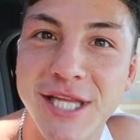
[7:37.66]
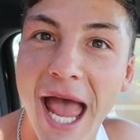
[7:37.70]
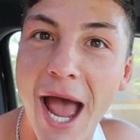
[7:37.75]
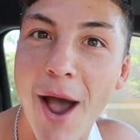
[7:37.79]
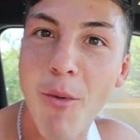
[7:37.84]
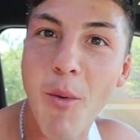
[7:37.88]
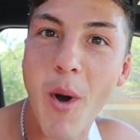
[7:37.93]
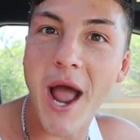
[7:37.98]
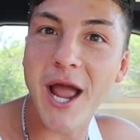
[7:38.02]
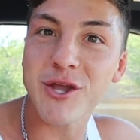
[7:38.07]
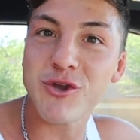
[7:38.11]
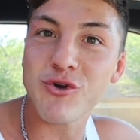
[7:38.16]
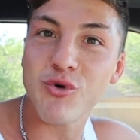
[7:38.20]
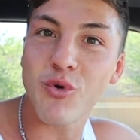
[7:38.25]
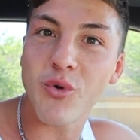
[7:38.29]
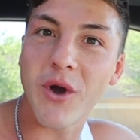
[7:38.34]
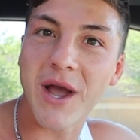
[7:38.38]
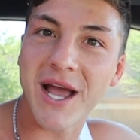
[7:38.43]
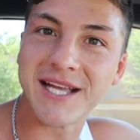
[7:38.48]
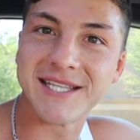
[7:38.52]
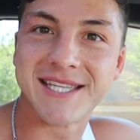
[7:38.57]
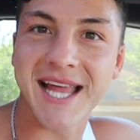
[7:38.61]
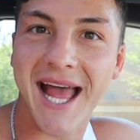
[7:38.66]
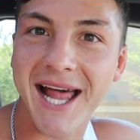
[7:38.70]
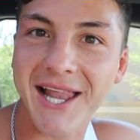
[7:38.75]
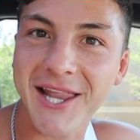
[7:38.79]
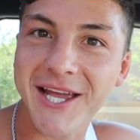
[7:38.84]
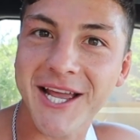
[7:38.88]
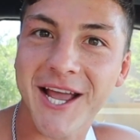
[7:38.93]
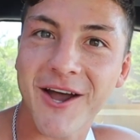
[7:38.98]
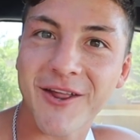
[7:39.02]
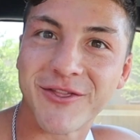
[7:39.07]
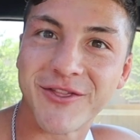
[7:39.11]
Is that why you, is that
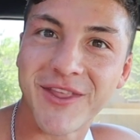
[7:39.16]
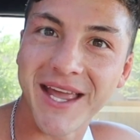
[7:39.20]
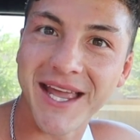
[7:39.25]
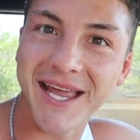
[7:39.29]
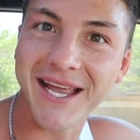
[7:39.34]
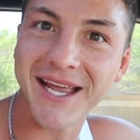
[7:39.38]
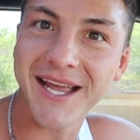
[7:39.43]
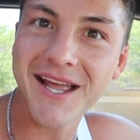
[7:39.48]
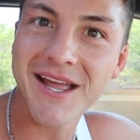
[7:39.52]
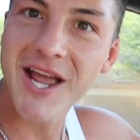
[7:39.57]
like a thing?